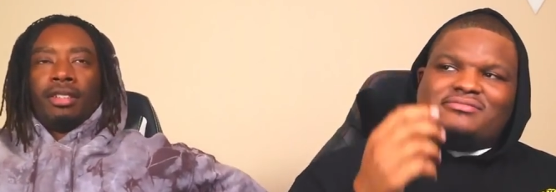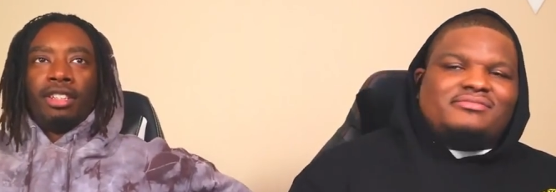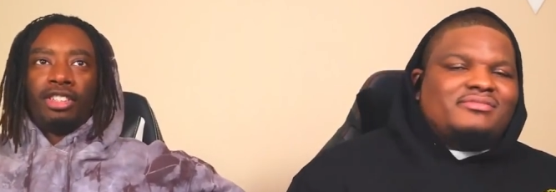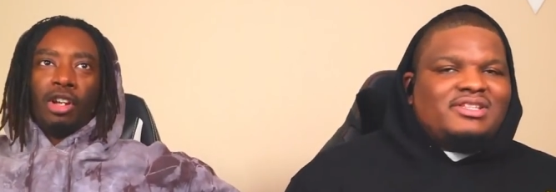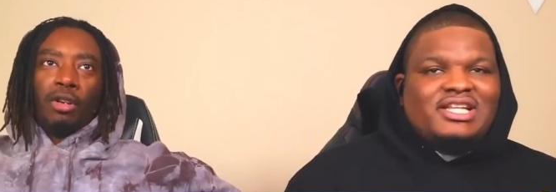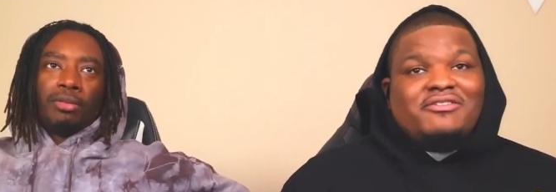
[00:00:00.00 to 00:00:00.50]
Speaker 1: It's
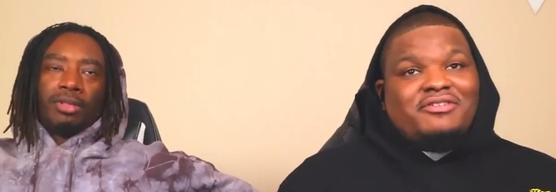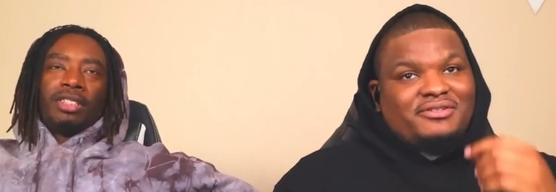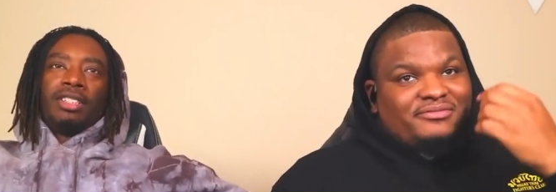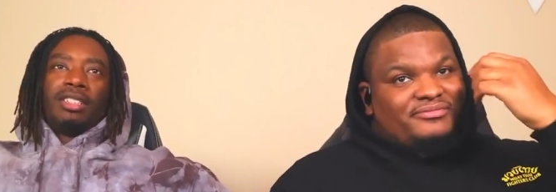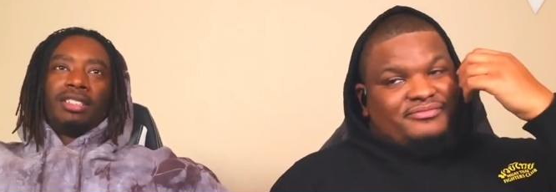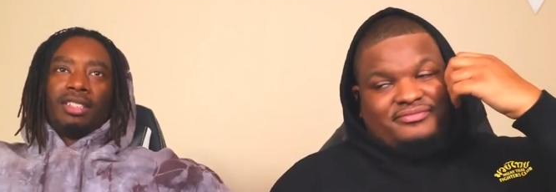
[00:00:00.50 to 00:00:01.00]
dope
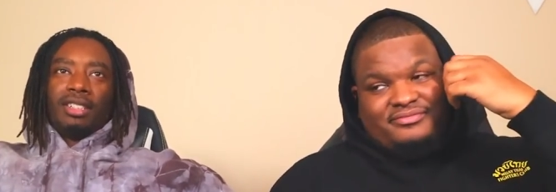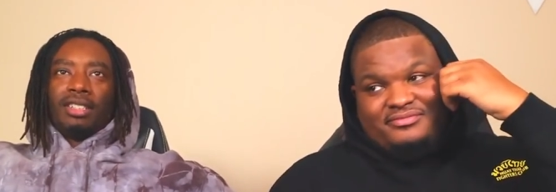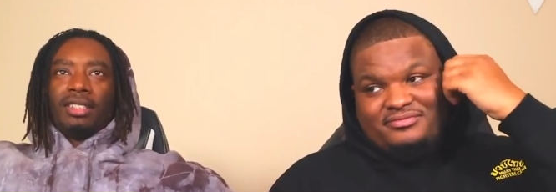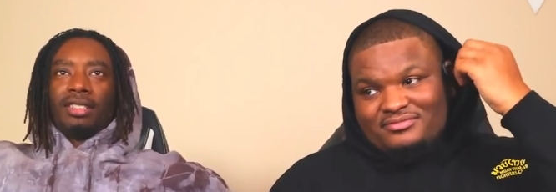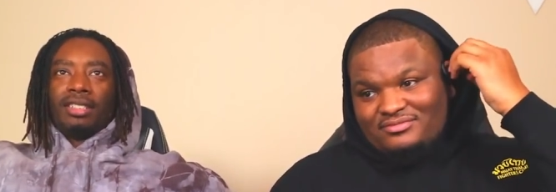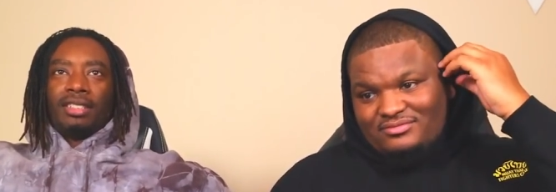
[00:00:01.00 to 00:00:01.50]
seeing
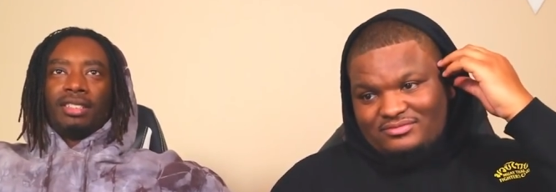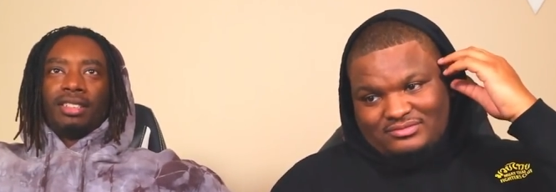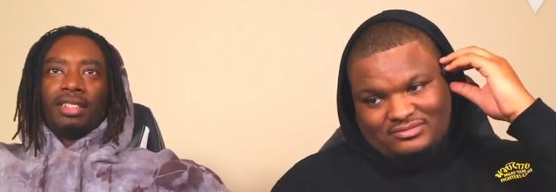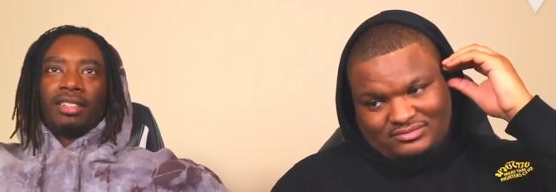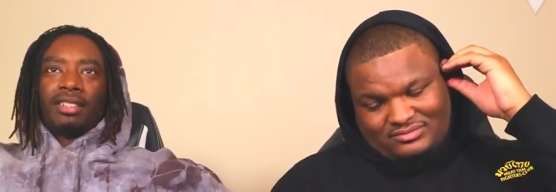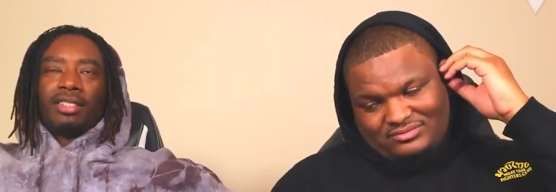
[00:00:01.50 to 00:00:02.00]
uh CJ
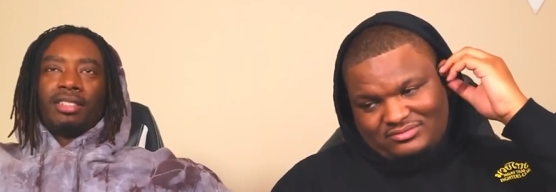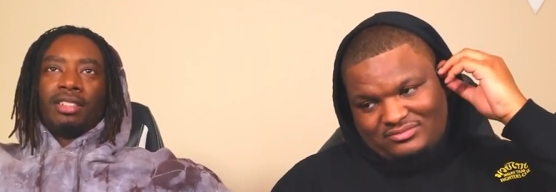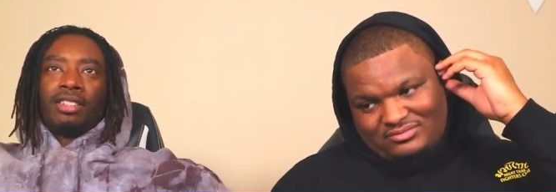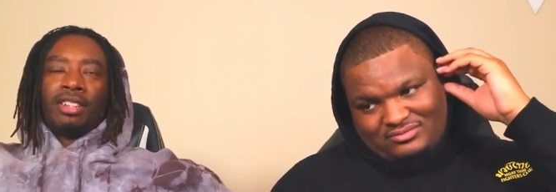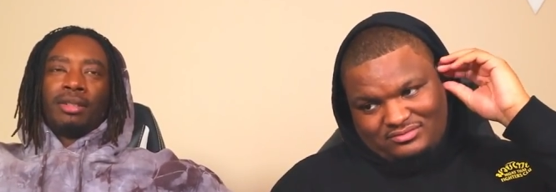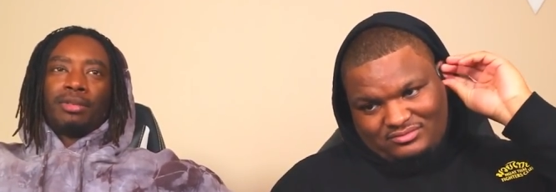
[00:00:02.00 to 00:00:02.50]
the, the
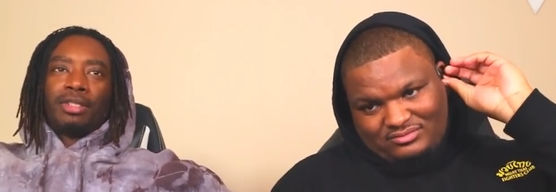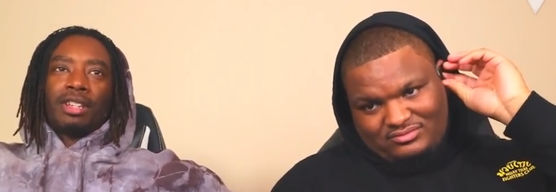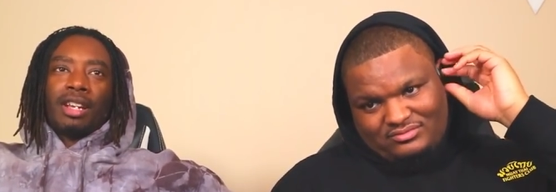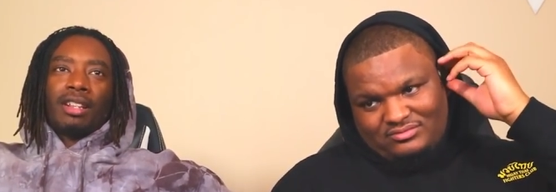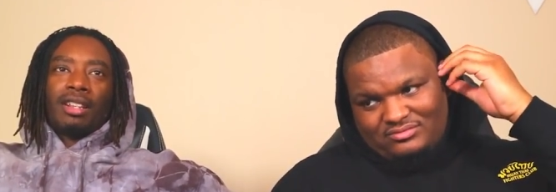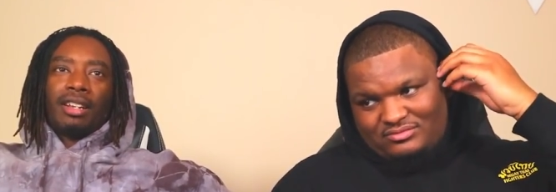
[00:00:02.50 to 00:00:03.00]
champ just
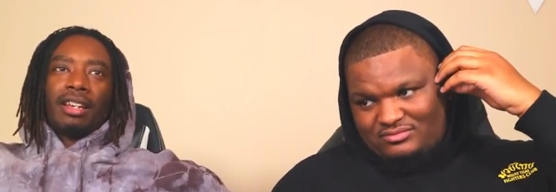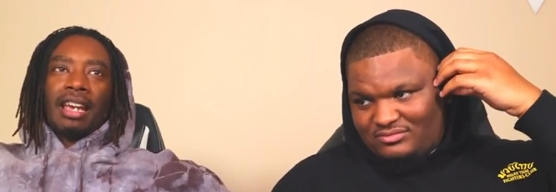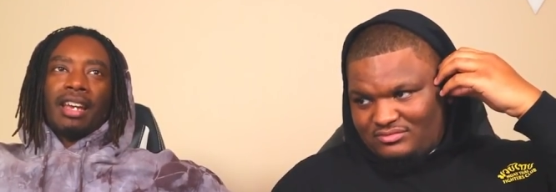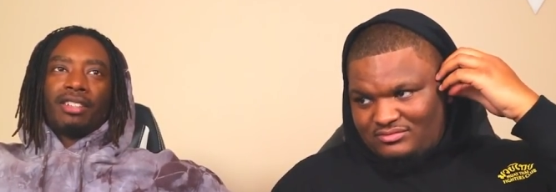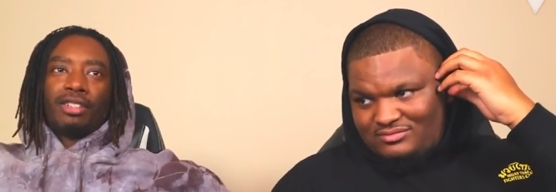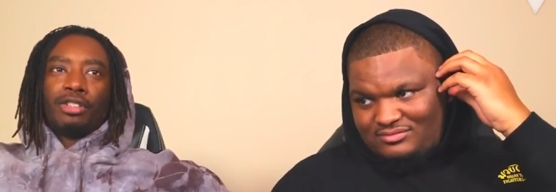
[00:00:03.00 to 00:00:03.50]
kind of like
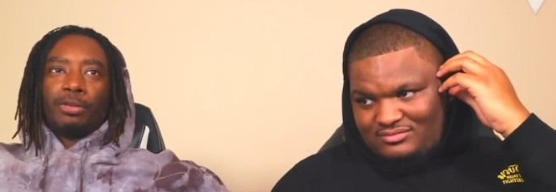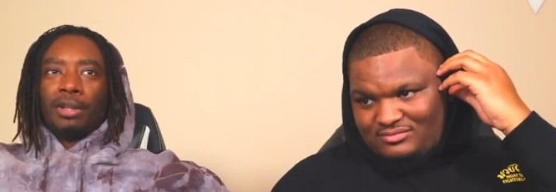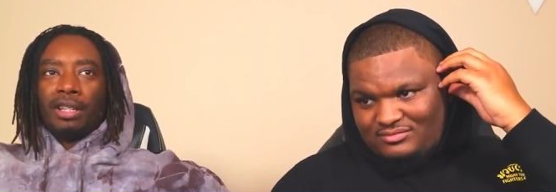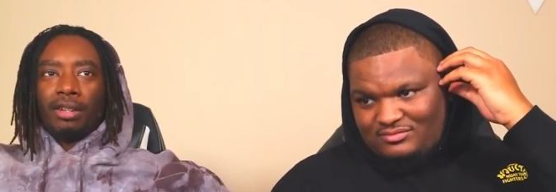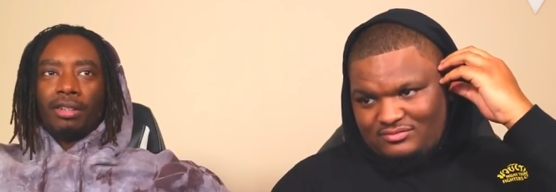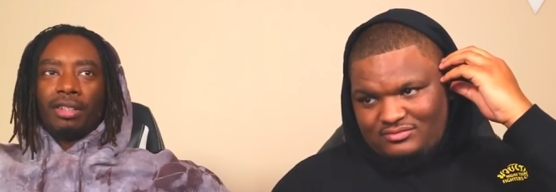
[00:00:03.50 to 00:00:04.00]
add his little
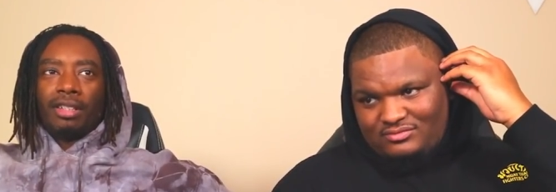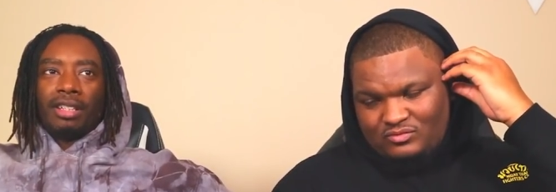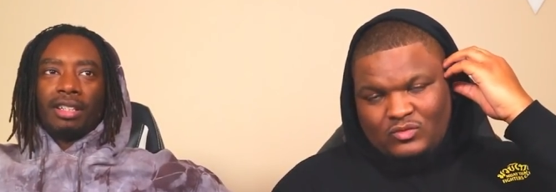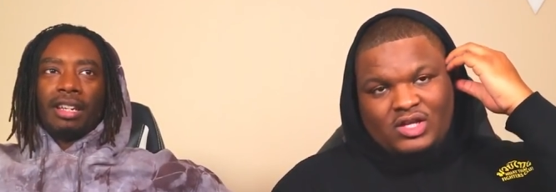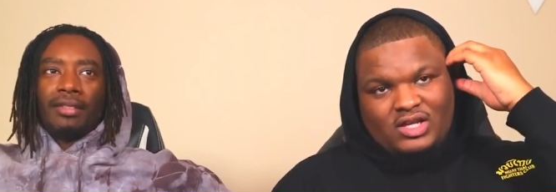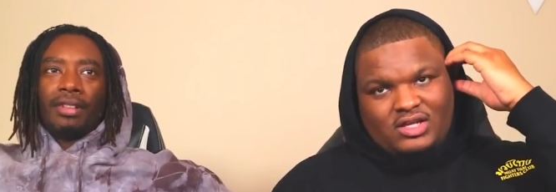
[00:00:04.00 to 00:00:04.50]
spin on it
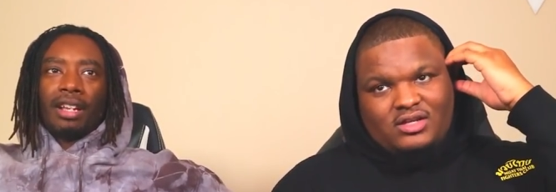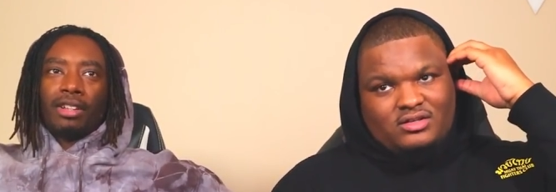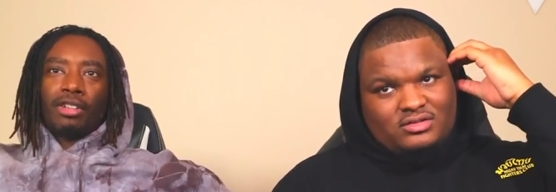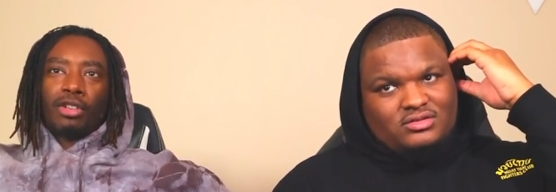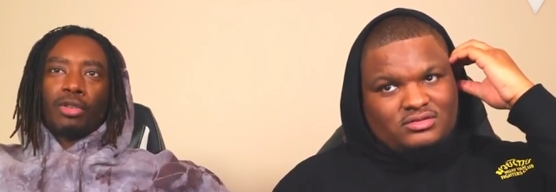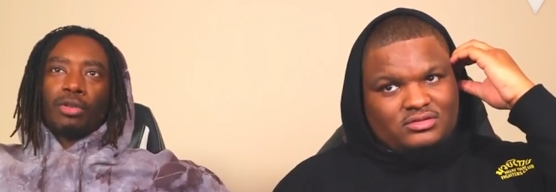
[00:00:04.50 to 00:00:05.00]
and yeah. give like
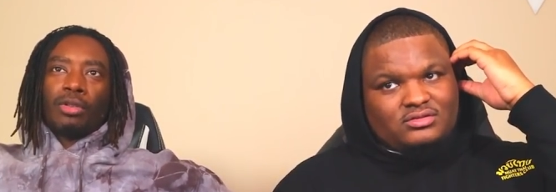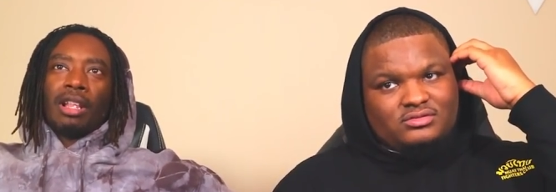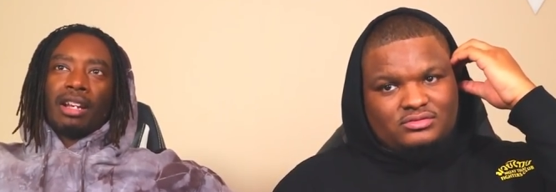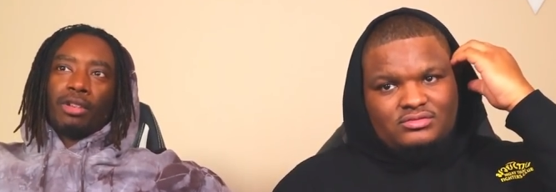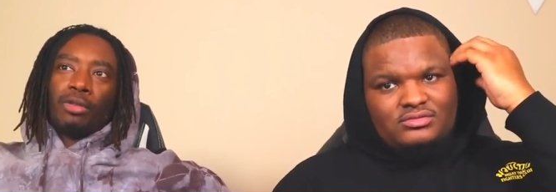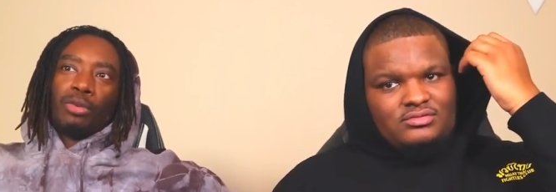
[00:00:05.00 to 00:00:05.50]
a
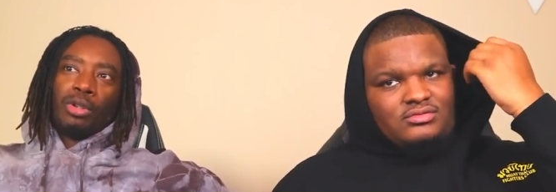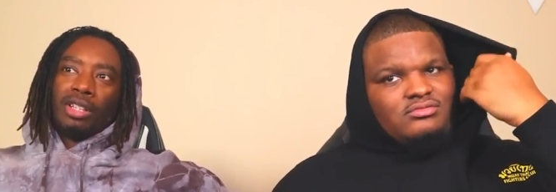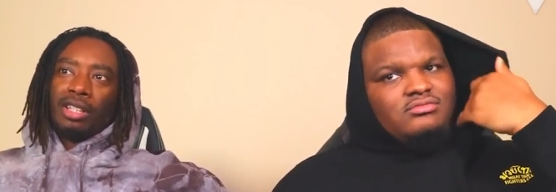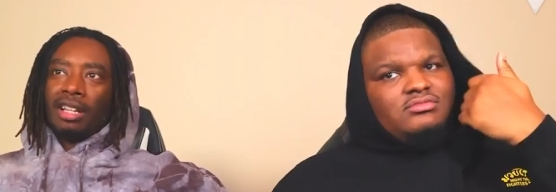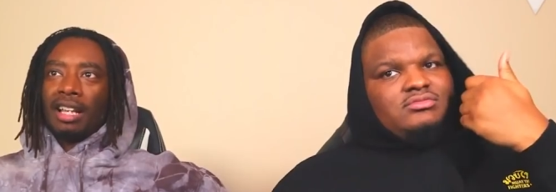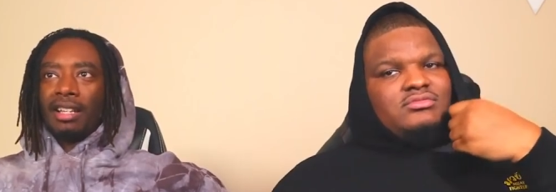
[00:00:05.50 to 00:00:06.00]
like a
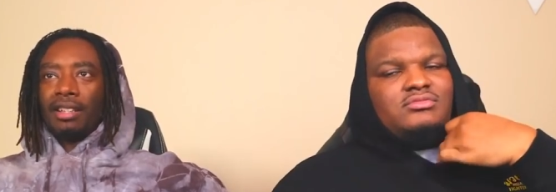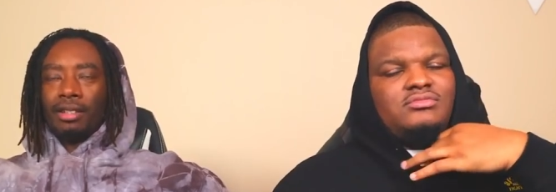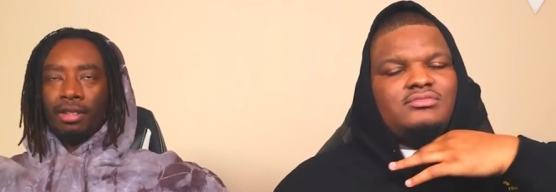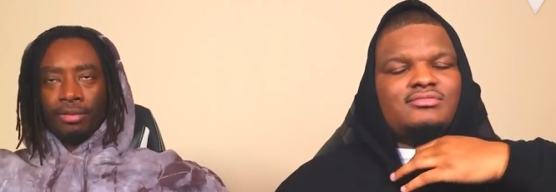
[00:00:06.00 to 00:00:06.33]
really like